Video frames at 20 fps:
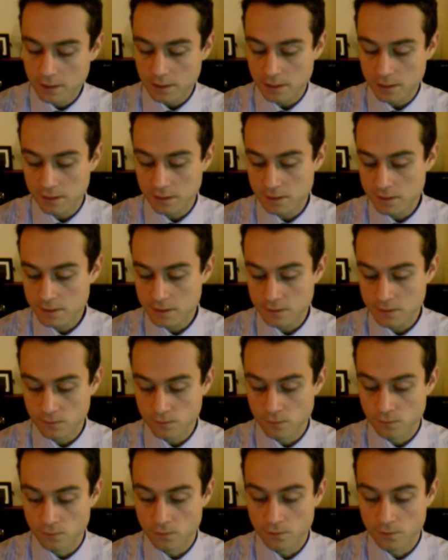is
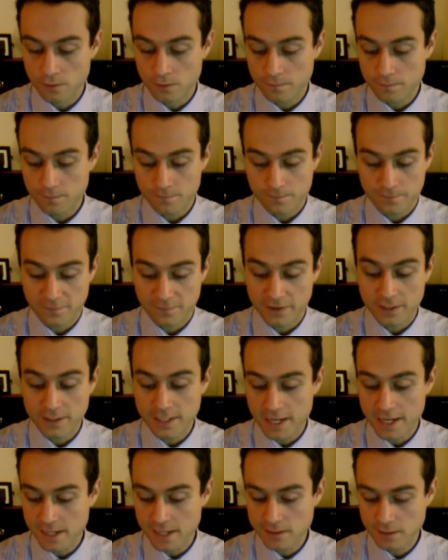
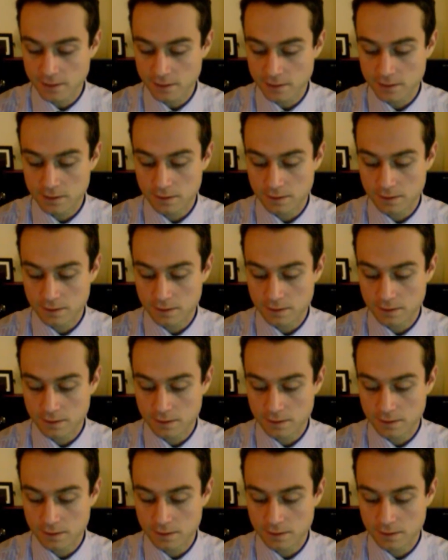fantastic.